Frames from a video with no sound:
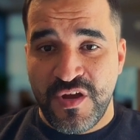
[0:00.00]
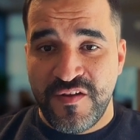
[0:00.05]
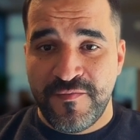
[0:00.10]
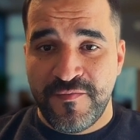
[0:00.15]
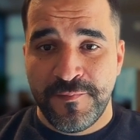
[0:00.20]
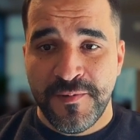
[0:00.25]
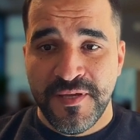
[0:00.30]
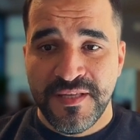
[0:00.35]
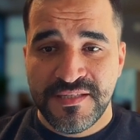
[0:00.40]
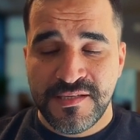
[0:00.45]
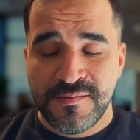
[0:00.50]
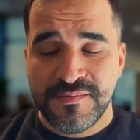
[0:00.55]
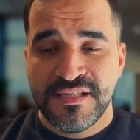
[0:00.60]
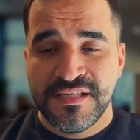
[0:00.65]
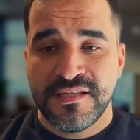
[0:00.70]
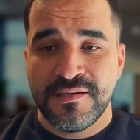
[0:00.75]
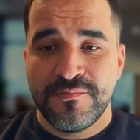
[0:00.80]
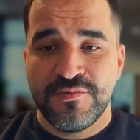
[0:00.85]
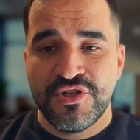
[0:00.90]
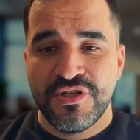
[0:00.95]
you have a paid
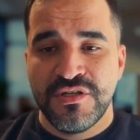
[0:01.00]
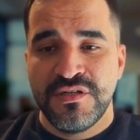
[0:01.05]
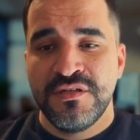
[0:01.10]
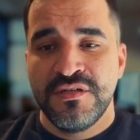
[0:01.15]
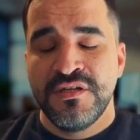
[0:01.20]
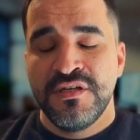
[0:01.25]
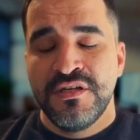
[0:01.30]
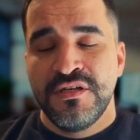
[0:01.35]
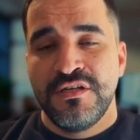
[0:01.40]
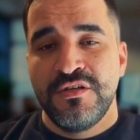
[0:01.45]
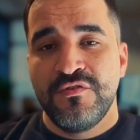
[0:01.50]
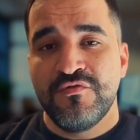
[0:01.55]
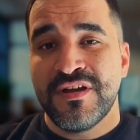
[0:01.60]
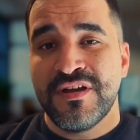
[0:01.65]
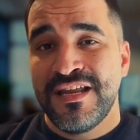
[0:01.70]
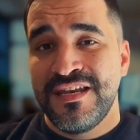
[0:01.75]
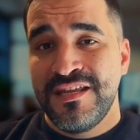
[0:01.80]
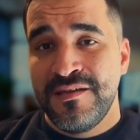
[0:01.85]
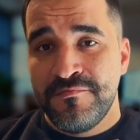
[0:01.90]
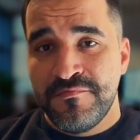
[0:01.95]
subscription, you
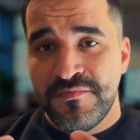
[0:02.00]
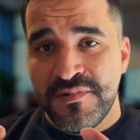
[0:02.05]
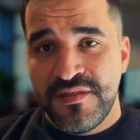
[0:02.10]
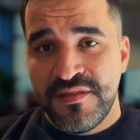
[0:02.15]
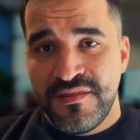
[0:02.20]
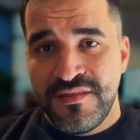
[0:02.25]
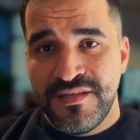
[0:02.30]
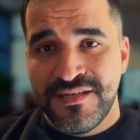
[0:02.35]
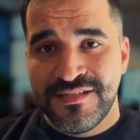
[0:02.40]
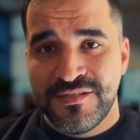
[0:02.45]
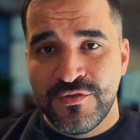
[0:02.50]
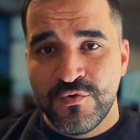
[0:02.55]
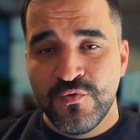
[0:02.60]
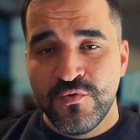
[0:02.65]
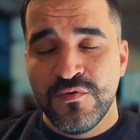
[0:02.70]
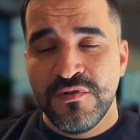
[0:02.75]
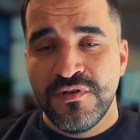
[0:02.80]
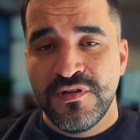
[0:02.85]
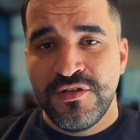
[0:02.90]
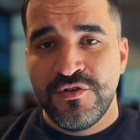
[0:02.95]
can embed this
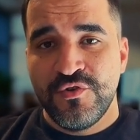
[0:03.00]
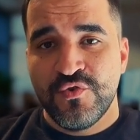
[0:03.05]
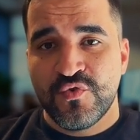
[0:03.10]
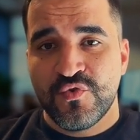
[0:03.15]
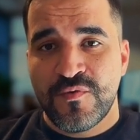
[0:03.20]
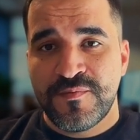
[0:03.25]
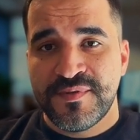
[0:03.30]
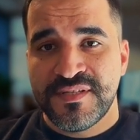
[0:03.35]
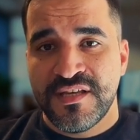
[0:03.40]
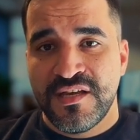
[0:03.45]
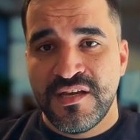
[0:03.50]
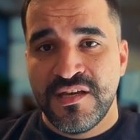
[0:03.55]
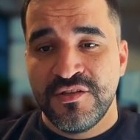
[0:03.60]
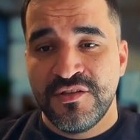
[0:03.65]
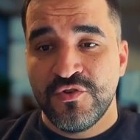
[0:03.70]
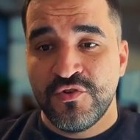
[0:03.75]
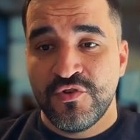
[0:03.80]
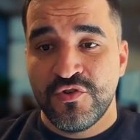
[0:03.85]
tool in your website,